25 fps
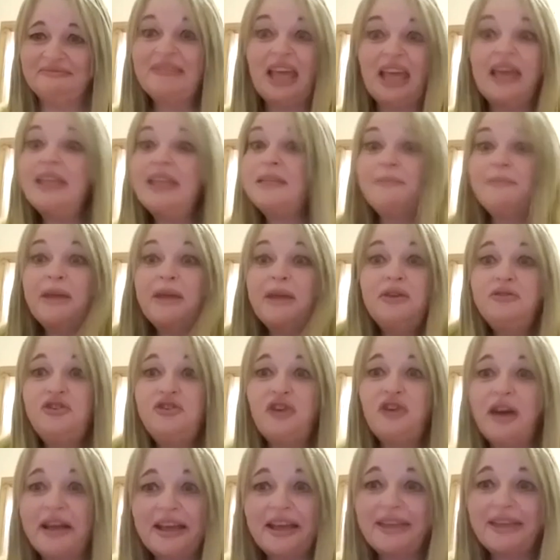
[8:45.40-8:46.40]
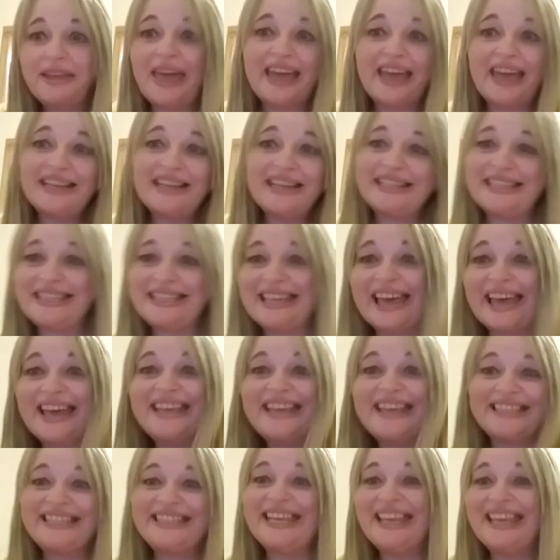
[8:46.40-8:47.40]
It's my new drug,
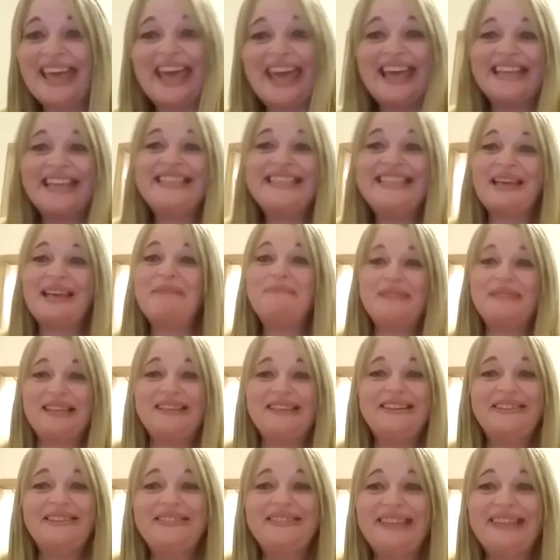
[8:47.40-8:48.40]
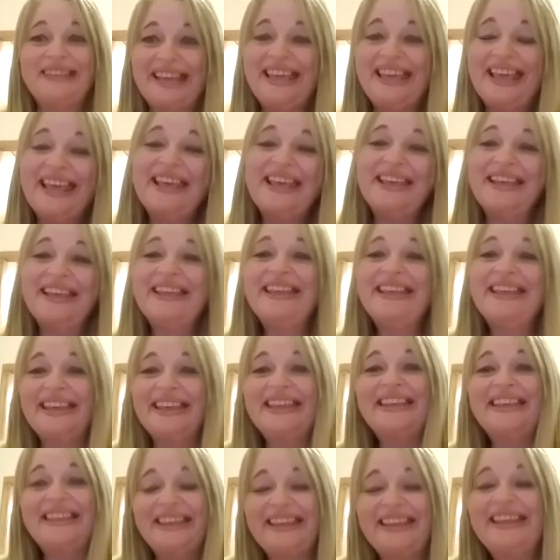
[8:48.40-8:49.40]
exercise. Yes, absolutely.
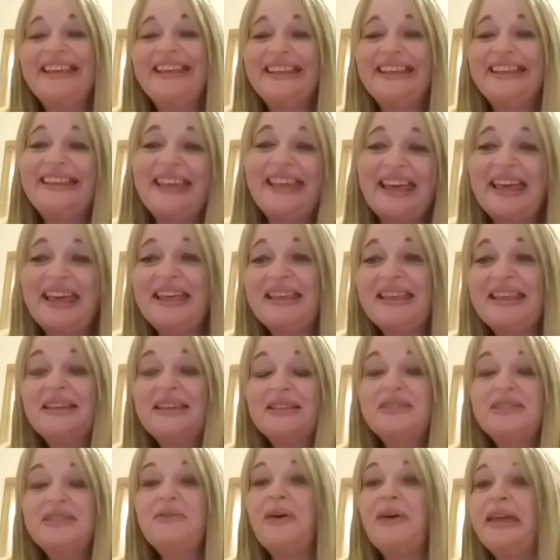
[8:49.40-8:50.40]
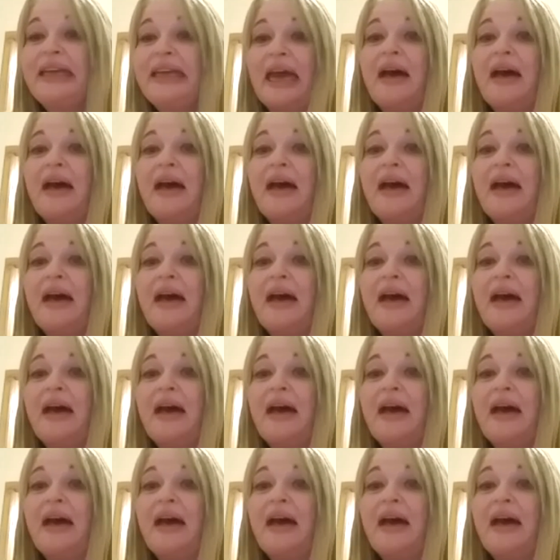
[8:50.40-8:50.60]
Yeah. And so I get